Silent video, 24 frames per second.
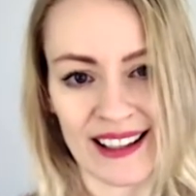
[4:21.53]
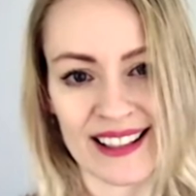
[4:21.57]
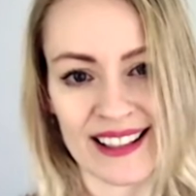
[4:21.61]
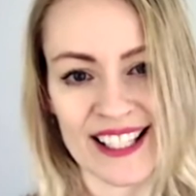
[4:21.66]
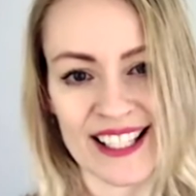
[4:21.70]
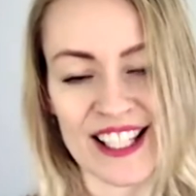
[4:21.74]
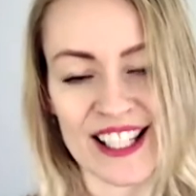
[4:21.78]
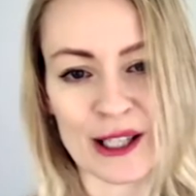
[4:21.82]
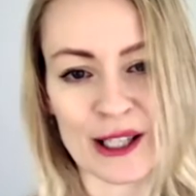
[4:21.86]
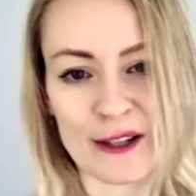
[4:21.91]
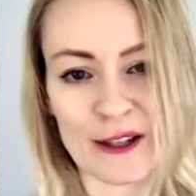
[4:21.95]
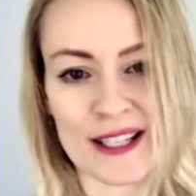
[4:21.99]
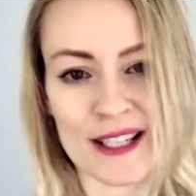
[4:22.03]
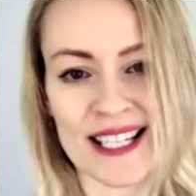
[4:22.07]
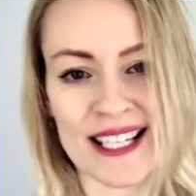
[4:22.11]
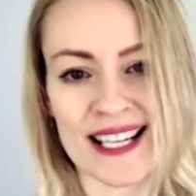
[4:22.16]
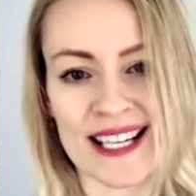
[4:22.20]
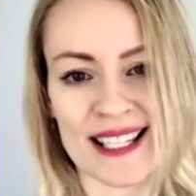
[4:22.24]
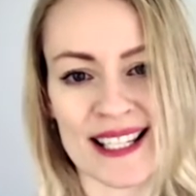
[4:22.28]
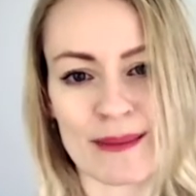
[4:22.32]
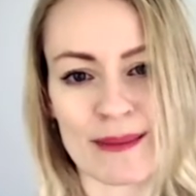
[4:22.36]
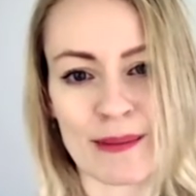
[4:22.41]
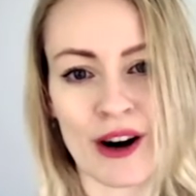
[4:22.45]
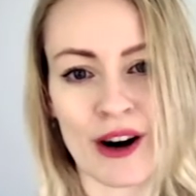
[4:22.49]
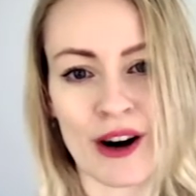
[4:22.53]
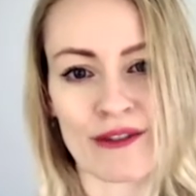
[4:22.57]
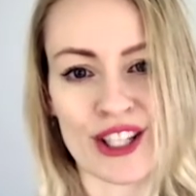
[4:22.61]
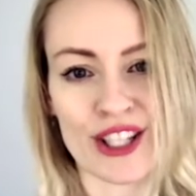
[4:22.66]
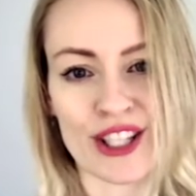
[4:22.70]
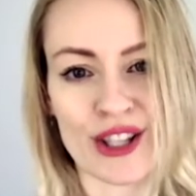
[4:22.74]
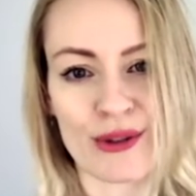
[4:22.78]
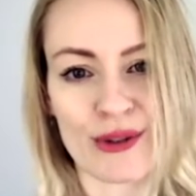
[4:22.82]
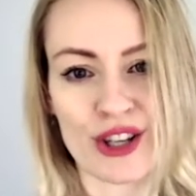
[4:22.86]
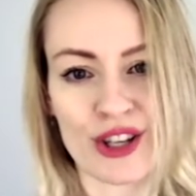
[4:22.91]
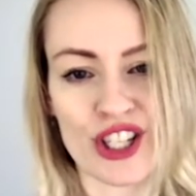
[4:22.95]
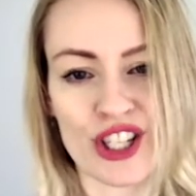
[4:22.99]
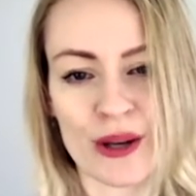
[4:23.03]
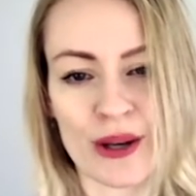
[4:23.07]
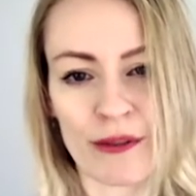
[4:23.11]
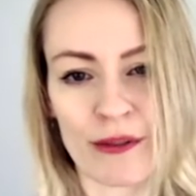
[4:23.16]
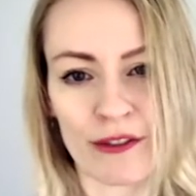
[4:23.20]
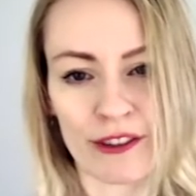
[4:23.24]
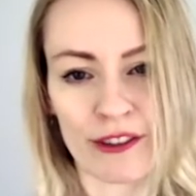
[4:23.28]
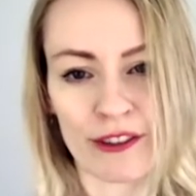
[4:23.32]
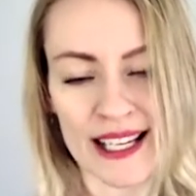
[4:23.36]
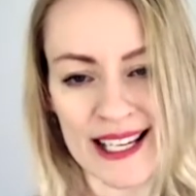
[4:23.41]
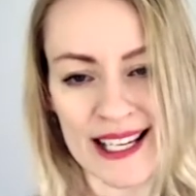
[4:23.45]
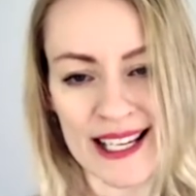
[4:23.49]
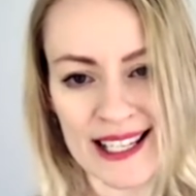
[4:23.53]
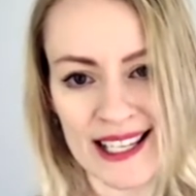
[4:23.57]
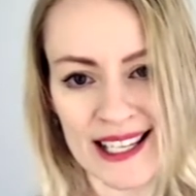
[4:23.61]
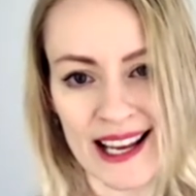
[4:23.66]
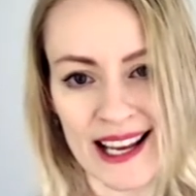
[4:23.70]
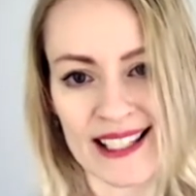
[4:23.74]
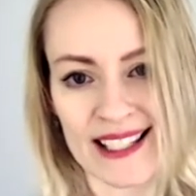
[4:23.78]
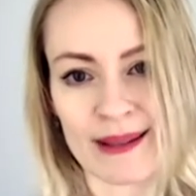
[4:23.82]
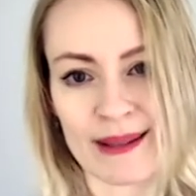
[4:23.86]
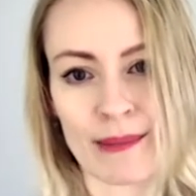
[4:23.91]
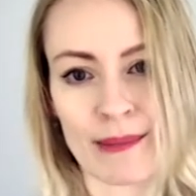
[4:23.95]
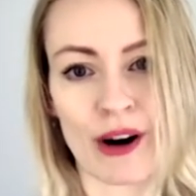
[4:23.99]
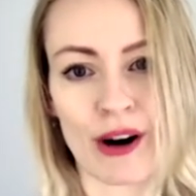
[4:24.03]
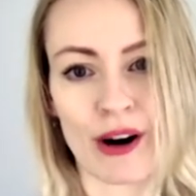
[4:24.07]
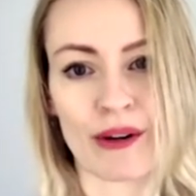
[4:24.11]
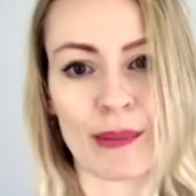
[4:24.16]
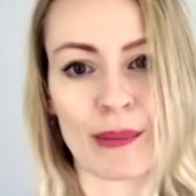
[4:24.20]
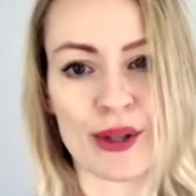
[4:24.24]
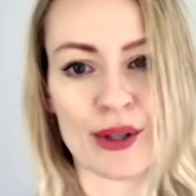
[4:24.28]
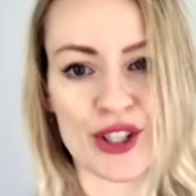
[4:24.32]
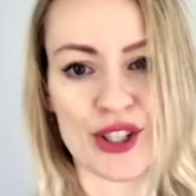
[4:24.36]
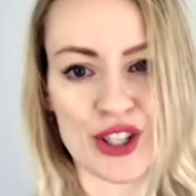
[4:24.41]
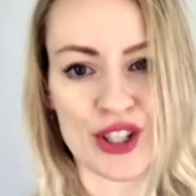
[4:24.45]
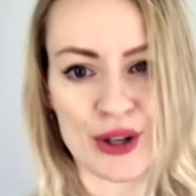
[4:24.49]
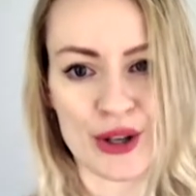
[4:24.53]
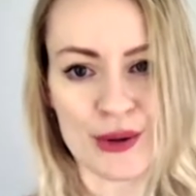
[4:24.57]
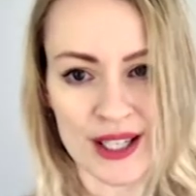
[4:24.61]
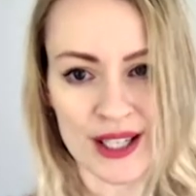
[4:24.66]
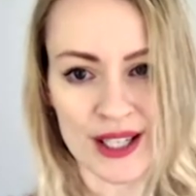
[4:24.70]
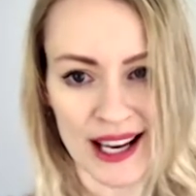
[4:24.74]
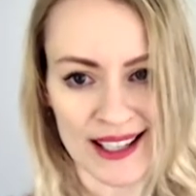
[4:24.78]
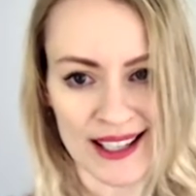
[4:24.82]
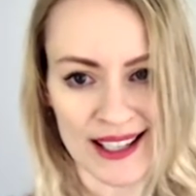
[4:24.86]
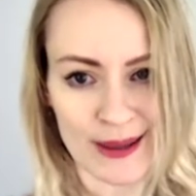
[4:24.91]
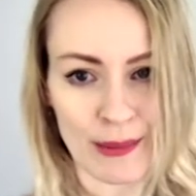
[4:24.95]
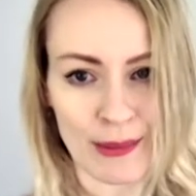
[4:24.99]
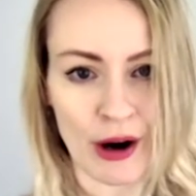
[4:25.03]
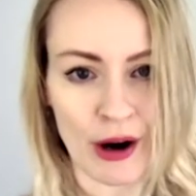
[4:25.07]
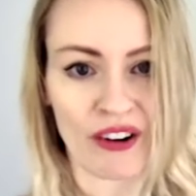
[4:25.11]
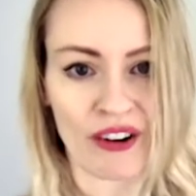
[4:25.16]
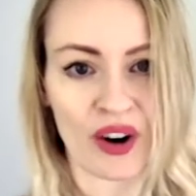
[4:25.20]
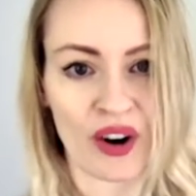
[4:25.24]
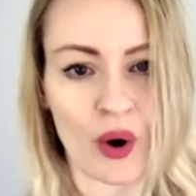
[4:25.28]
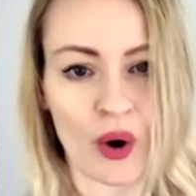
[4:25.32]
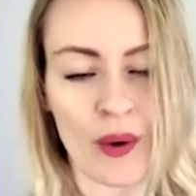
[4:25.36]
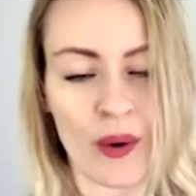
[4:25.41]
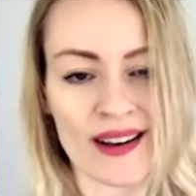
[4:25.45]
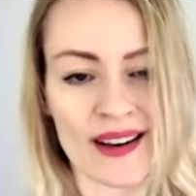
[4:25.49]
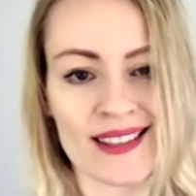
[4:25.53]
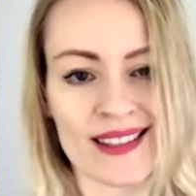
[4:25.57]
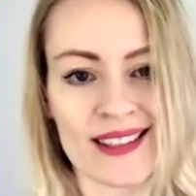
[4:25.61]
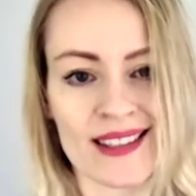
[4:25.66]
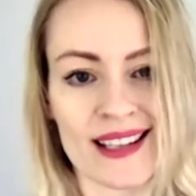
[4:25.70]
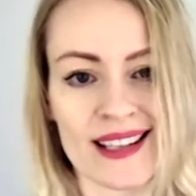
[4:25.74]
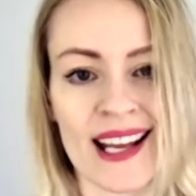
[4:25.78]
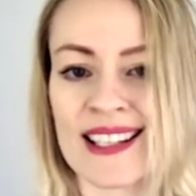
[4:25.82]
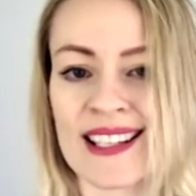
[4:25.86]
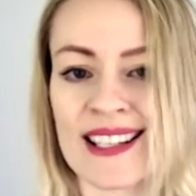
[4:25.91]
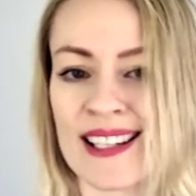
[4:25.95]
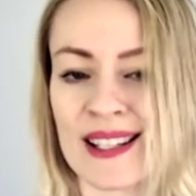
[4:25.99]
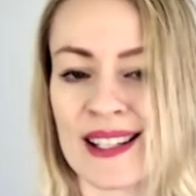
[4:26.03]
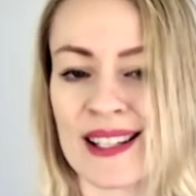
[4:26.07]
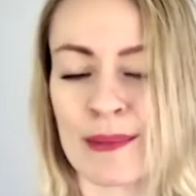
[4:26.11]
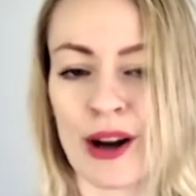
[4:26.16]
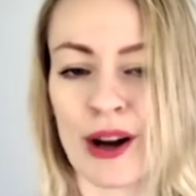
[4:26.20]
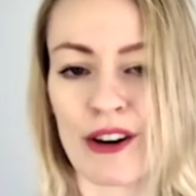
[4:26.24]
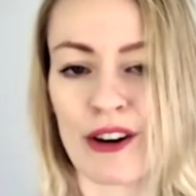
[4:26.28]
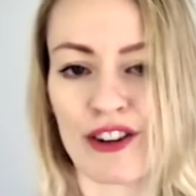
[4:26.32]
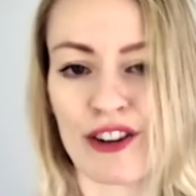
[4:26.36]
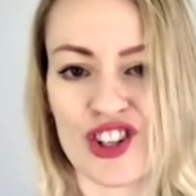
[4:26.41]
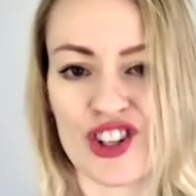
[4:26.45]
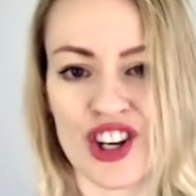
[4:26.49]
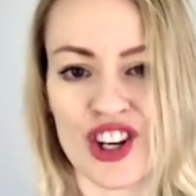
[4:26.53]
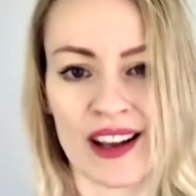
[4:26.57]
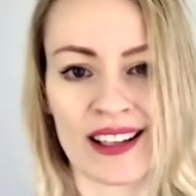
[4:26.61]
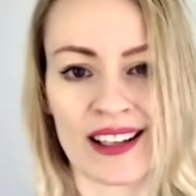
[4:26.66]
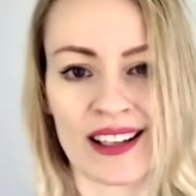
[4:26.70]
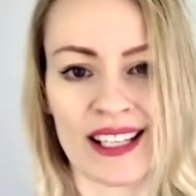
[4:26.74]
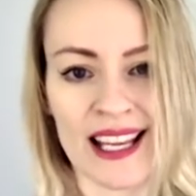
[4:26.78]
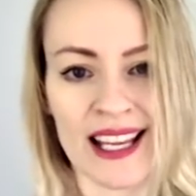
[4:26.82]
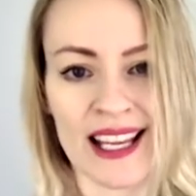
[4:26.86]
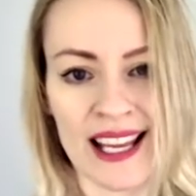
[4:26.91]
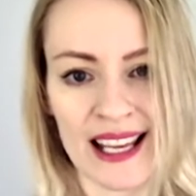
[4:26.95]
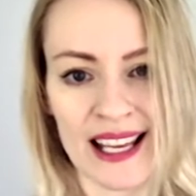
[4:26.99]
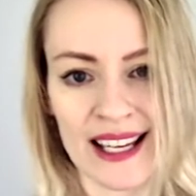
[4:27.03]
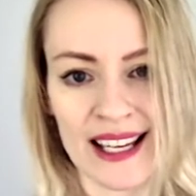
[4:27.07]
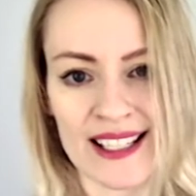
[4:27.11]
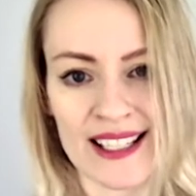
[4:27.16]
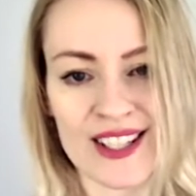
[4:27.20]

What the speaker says: This included Azamara's 3-ship fleet, Azamara Pursuit, Azamara Quest and Azamara Journey,